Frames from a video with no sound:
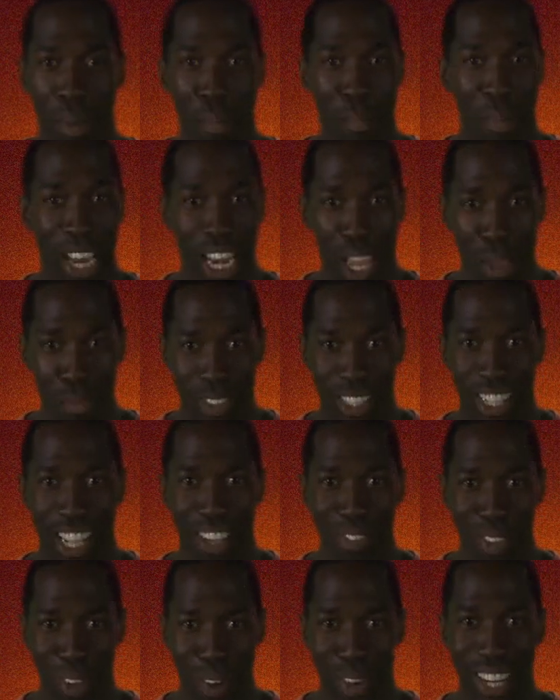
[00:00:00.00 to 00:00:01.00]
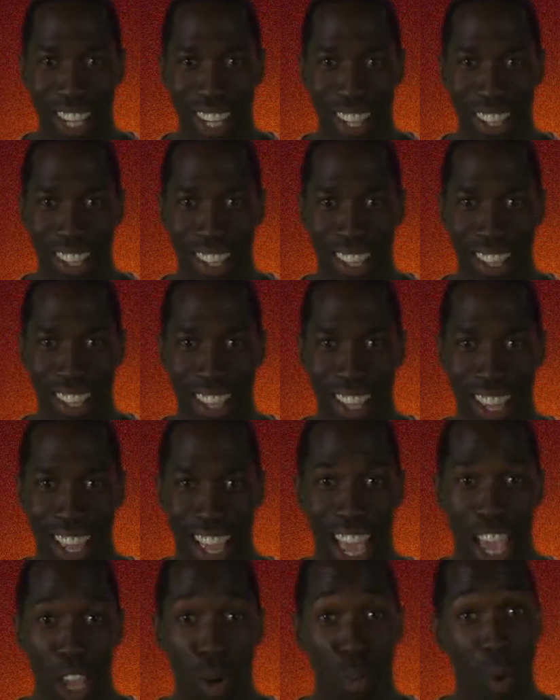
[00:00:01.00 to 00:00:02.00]
My name is Dave Lloydy,
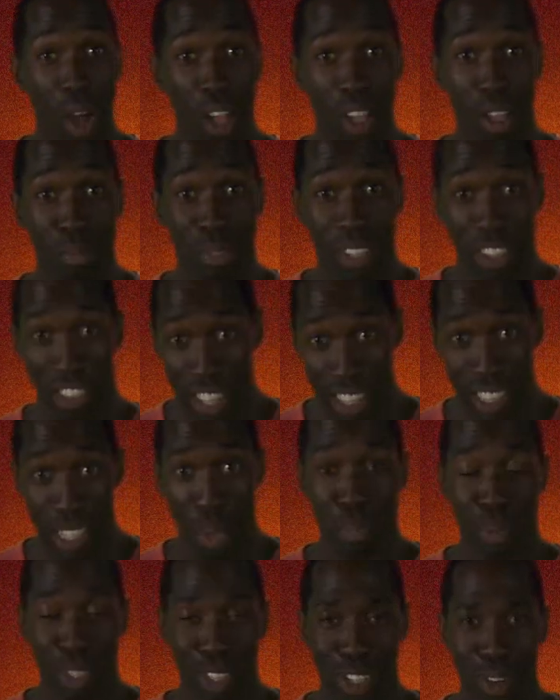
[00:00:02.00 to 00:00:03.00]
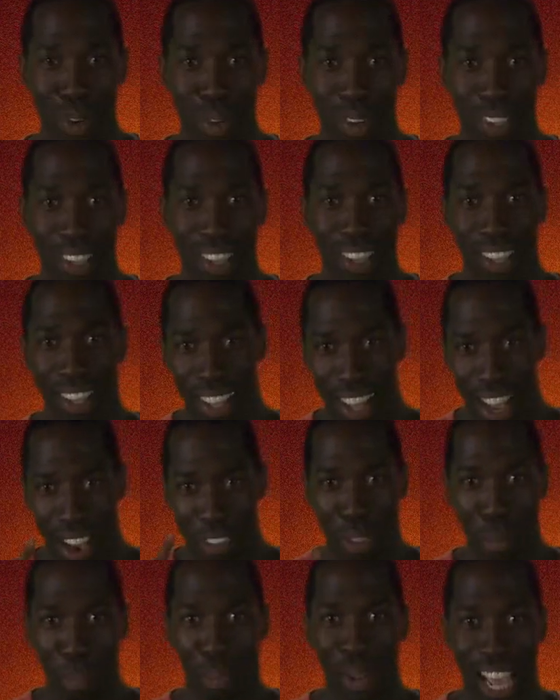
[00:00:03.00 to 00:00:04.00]
and welcome to this episode
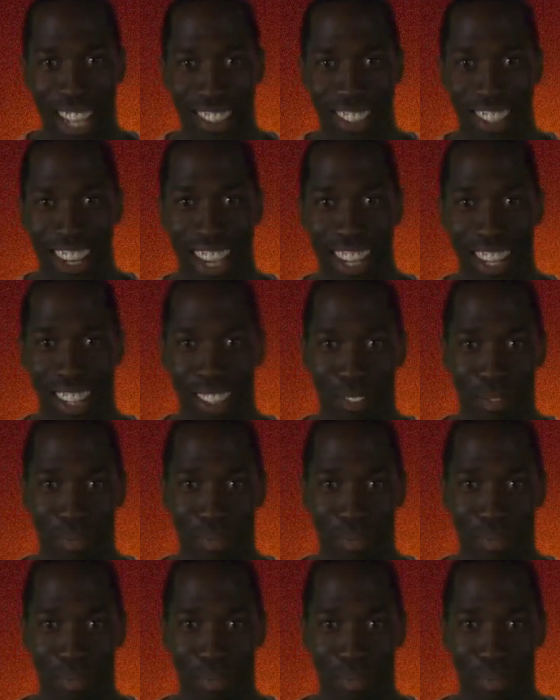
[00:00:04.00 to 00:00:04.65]
of The Blast Light.